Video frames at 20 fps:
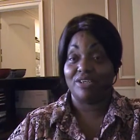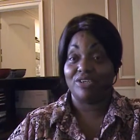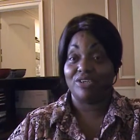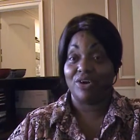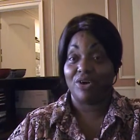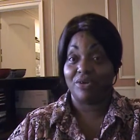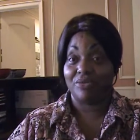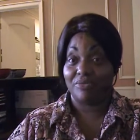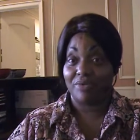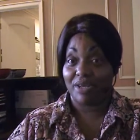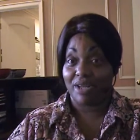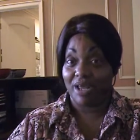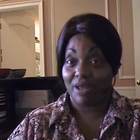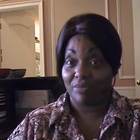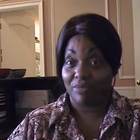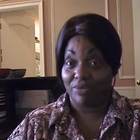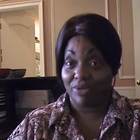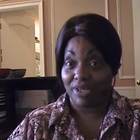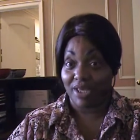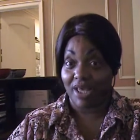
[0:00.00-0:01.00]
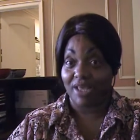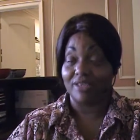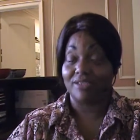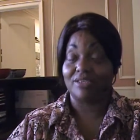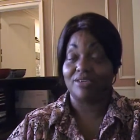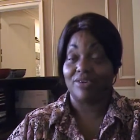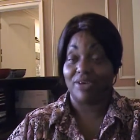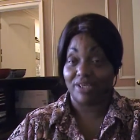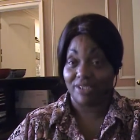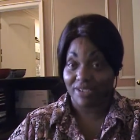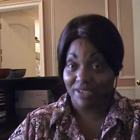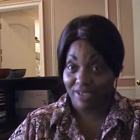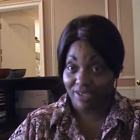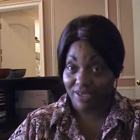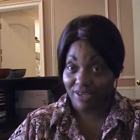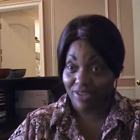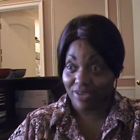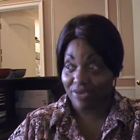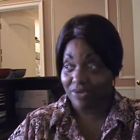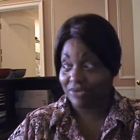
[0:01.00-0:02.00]
a tart red apple yet, so I stick
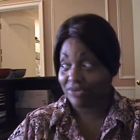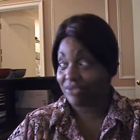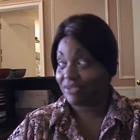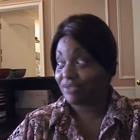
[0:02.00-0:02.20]
to those.